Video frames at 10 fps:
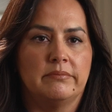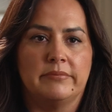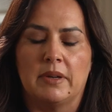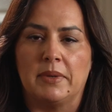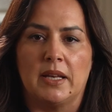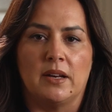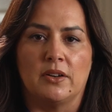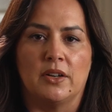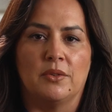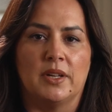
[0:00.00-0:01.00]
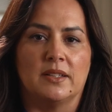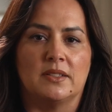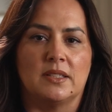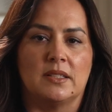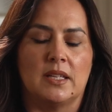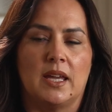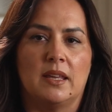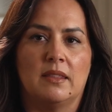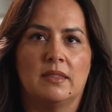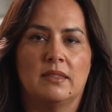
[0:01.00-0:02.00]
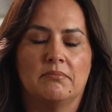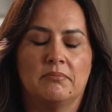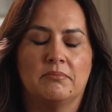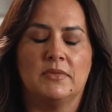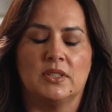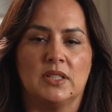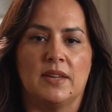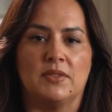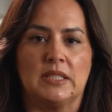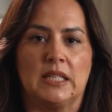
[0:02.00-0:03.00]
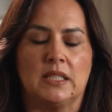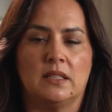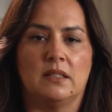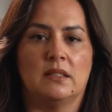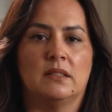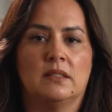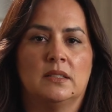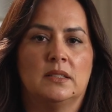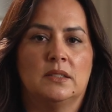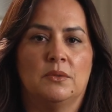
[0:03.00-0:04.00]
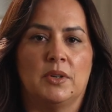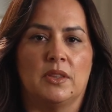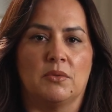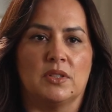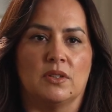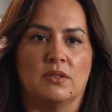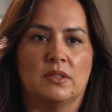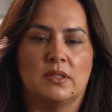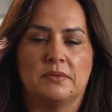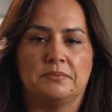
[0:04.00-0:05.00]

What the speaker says: I mean, I don't know what else to say. Just devastated with the results.